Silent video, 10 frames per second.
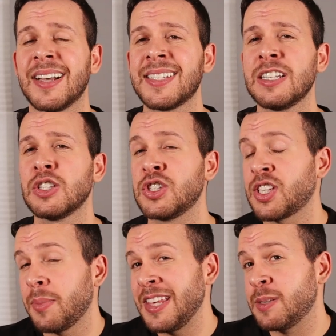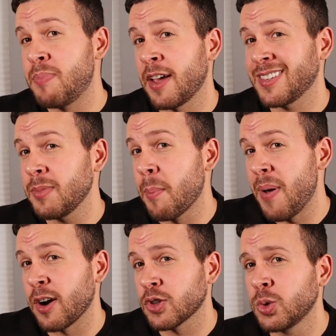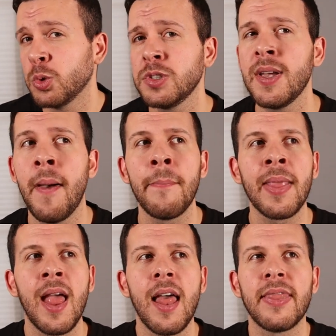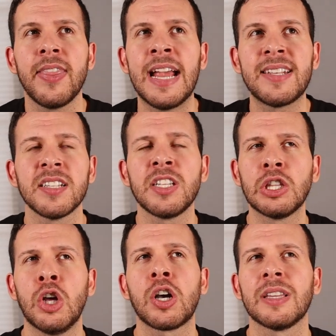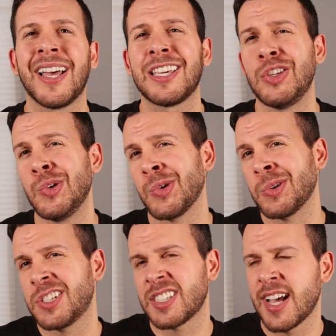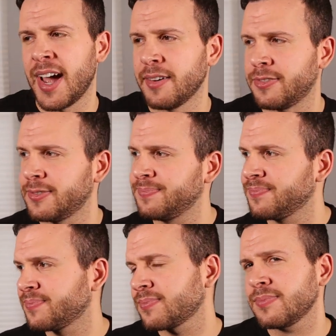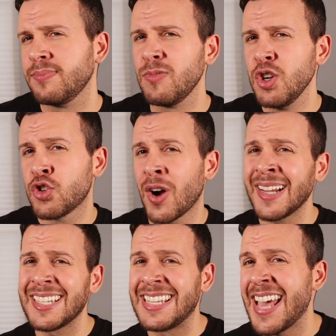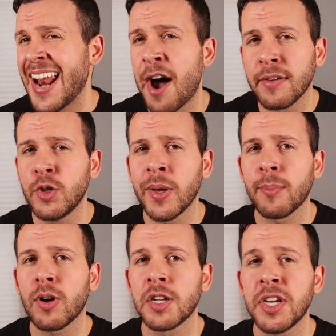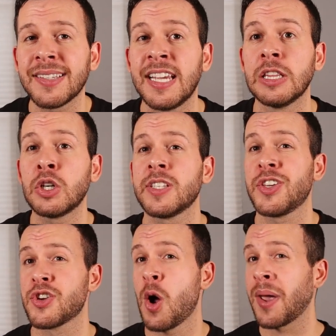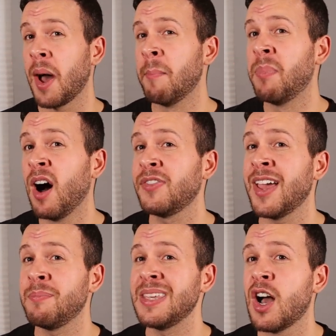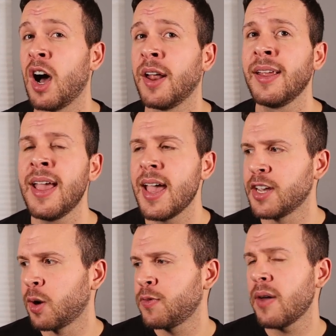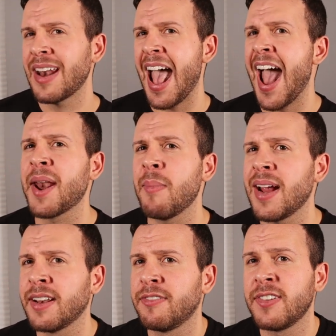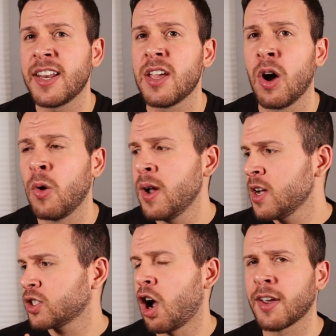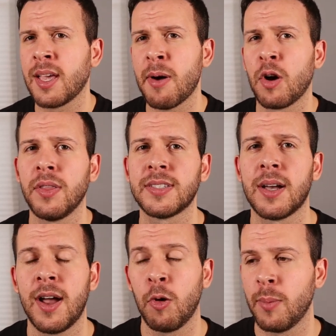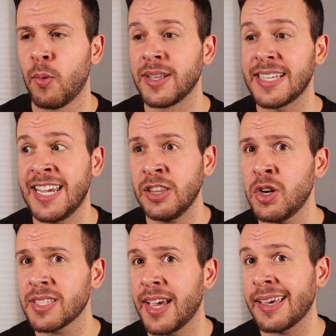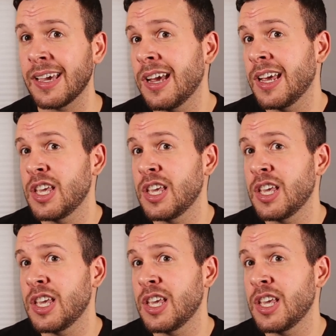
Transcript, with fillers: doesn't some of these be, some of the better tools, it doesn't look like you're just kind of trying to get out of doing a project, it looks like you're going above and beyond. You know, if you have an animated video talking about all the all the points, it looks like